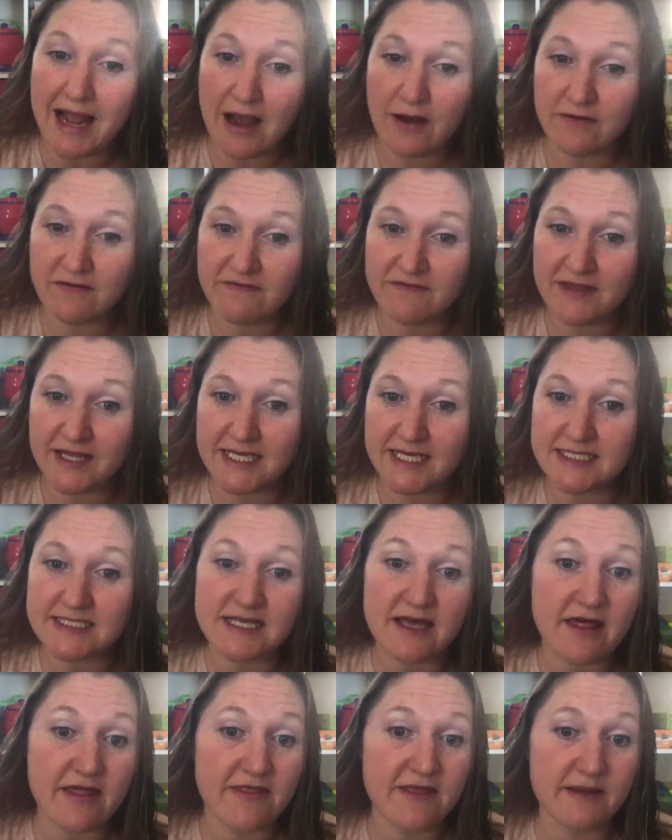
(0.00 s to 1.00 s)
out of this
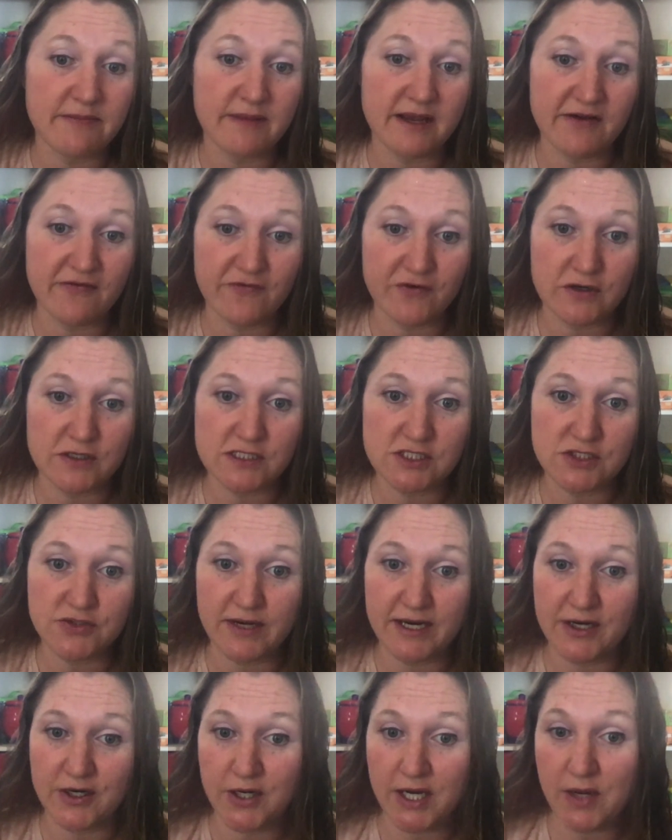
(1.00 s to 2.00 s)
than my first
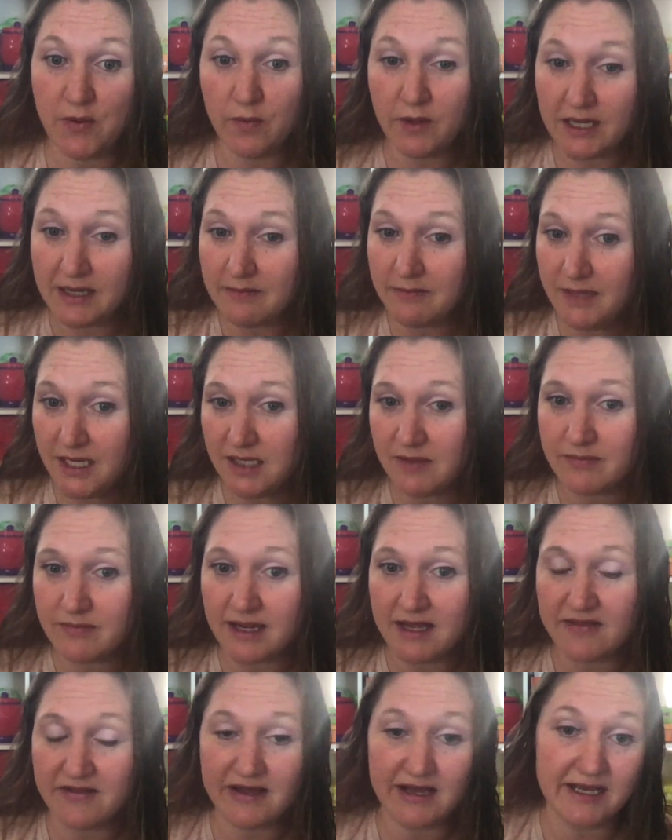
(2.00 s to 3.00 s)
grader. And what I mean
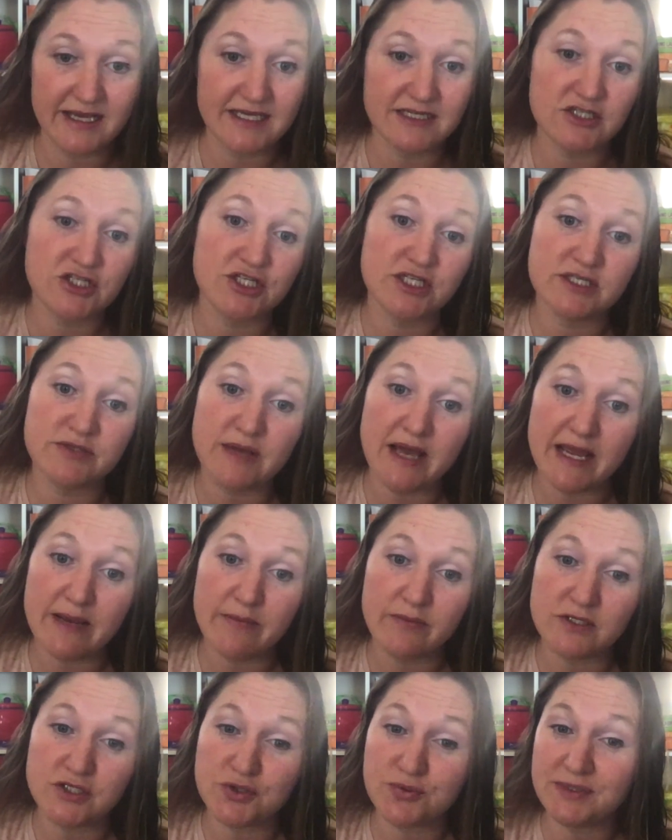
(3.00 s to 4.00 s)
by that is she's
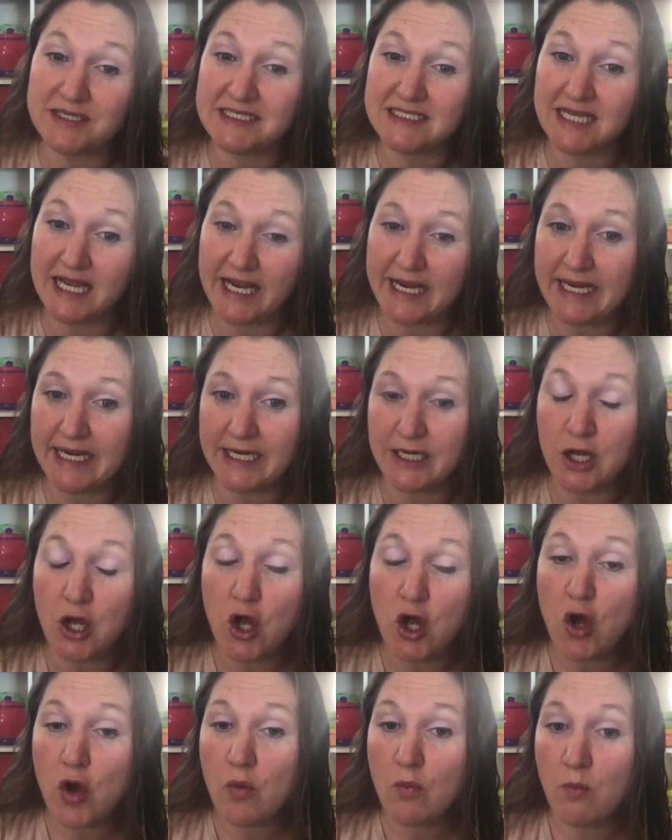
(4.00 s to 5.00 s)
able to retain
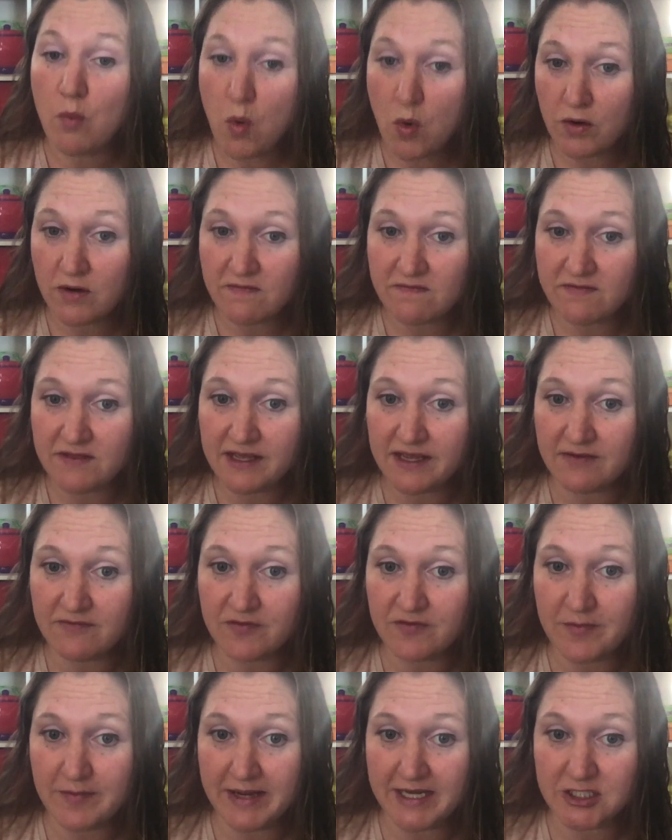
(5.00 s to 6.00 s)
more of the
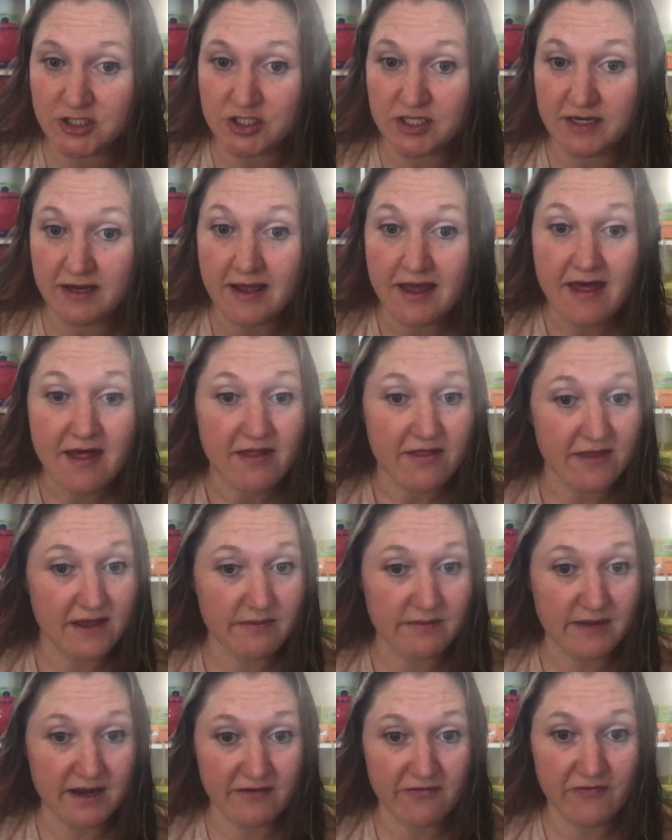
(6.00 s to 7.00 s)
information
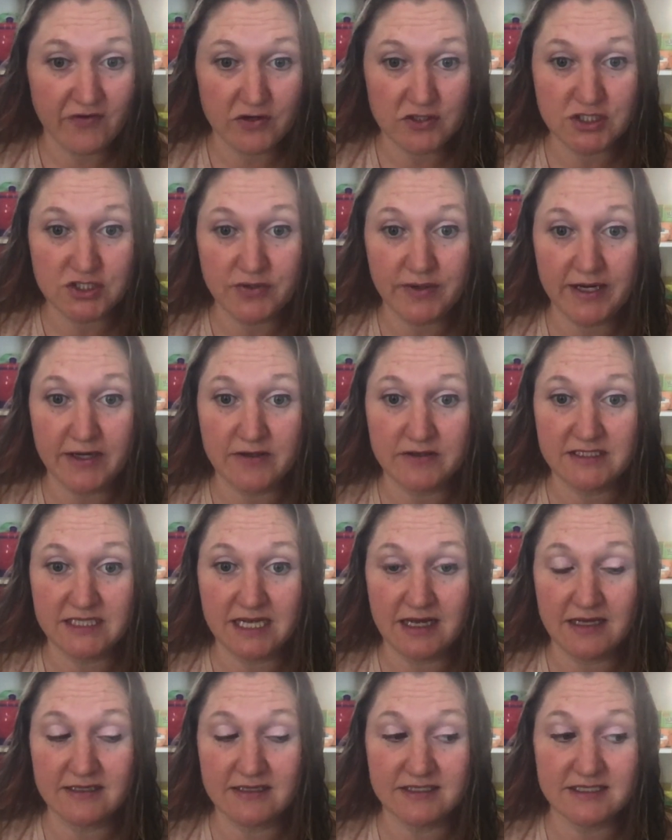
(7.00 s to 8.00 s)
than my first grader
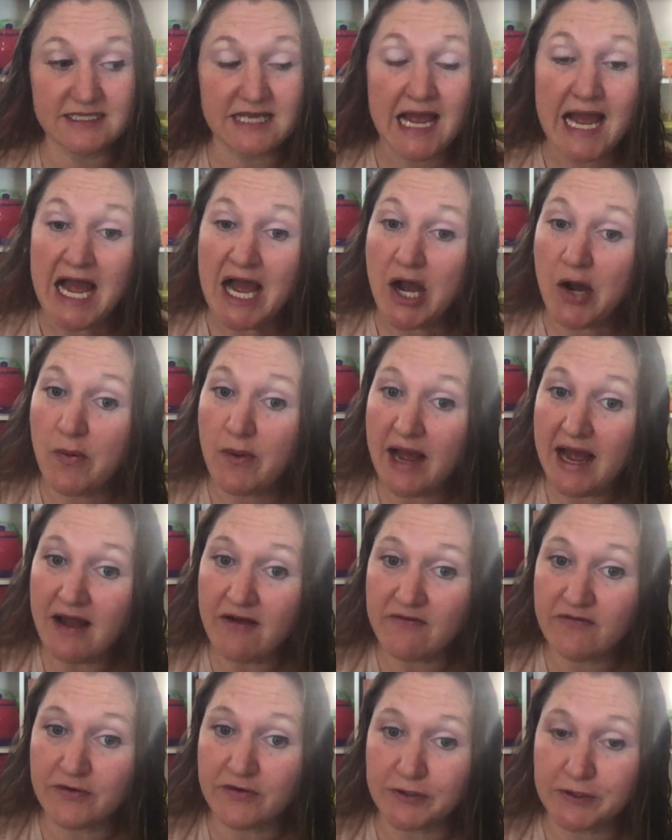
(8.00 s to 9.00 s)
does.
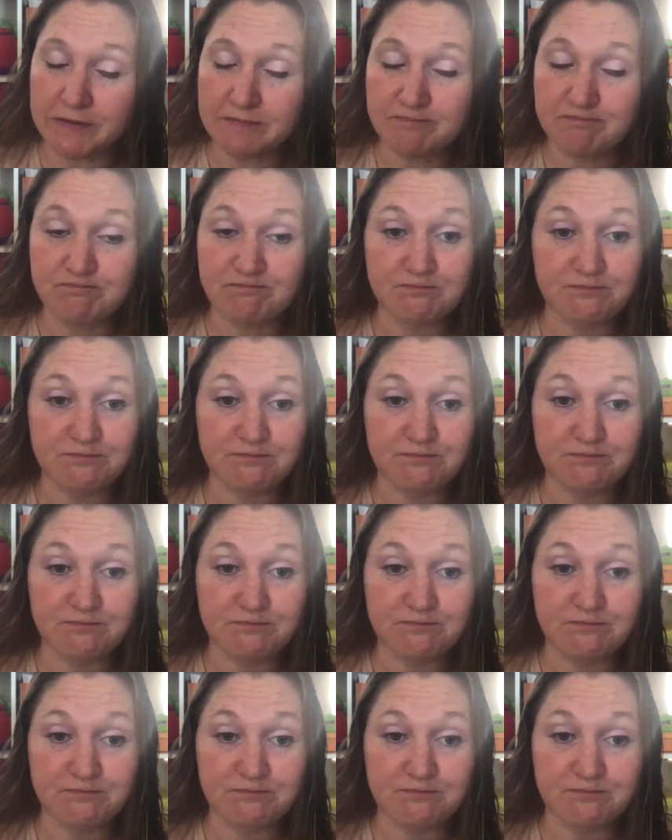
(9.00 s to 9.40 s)
However,